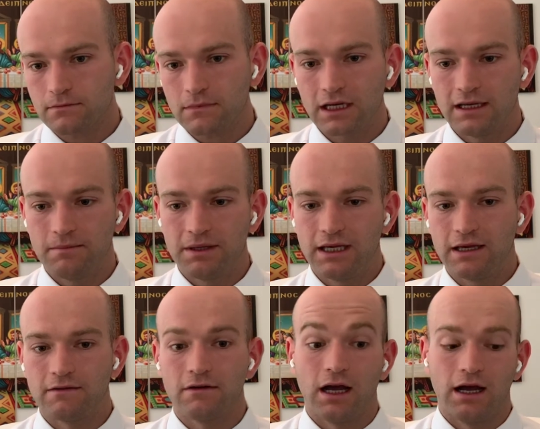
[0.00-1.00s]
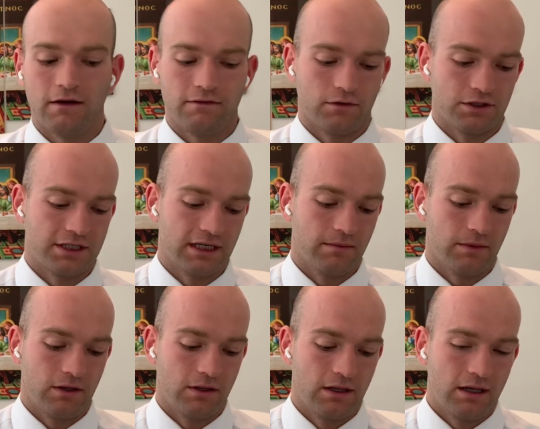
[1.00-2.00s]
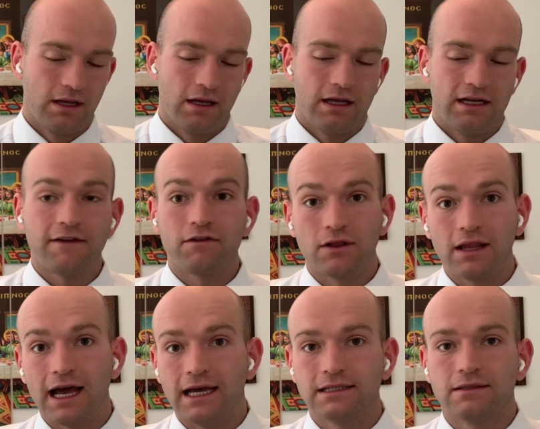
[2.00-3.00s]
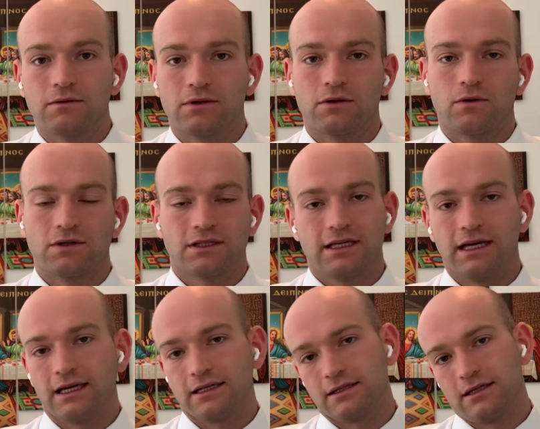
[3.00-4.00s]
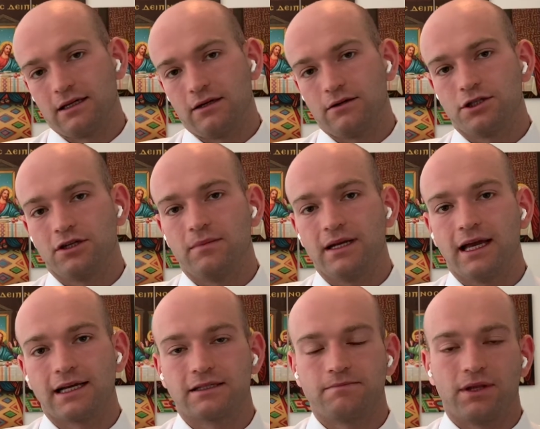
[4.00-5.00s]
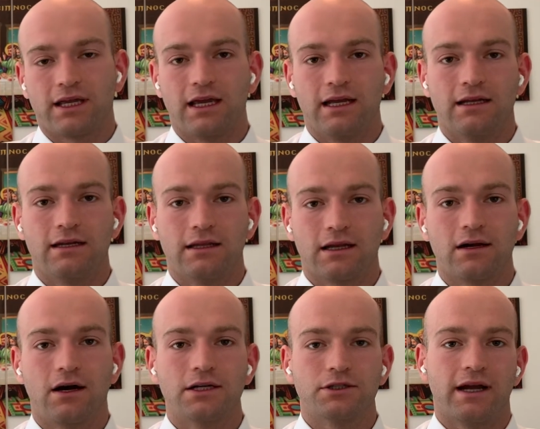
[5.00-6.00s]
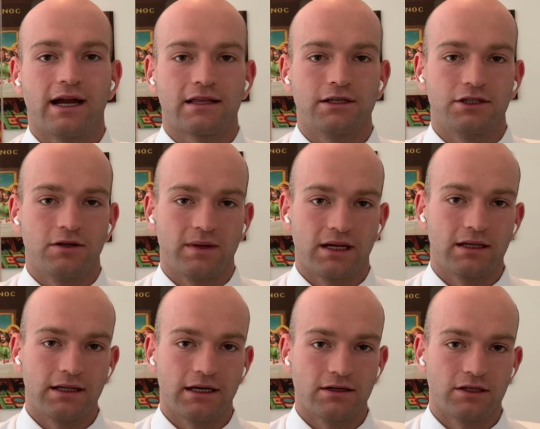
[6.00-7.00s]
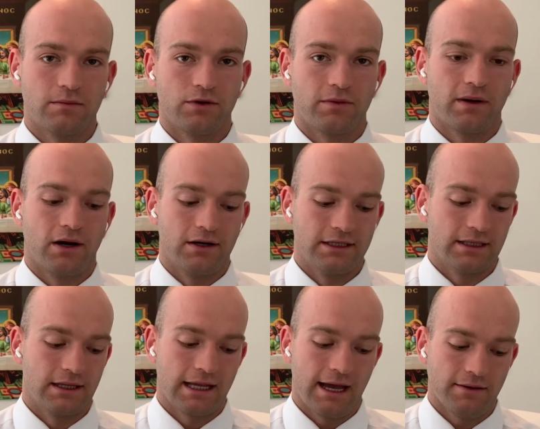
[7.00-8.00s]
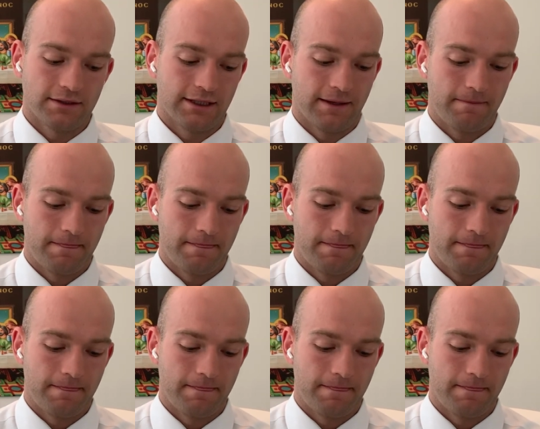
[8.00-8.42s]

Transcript: it being foreseeable. Nevertheless, what the court's saying is that it should have been explicated in the contract. This should have been clear to both parties at the outset.